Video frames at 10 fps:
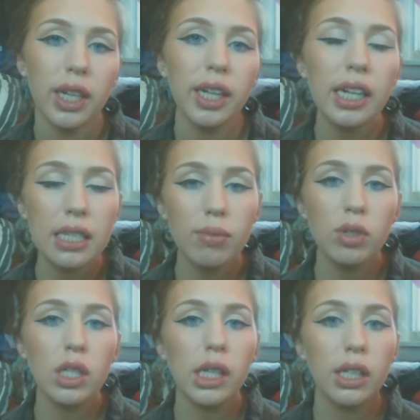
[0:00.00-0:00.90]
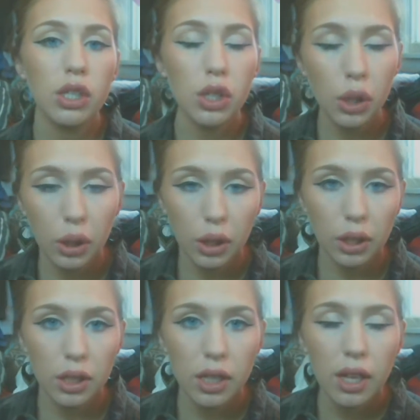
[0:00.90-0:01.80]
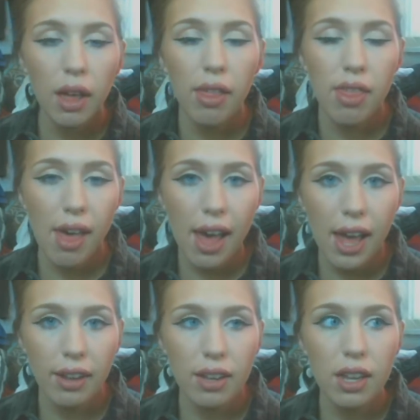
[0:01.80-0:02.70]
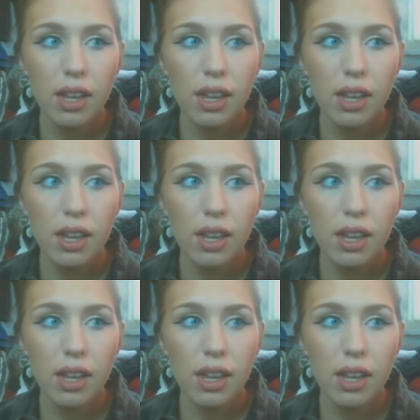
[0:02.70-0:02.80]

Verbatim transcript: I guess I'm just concerned that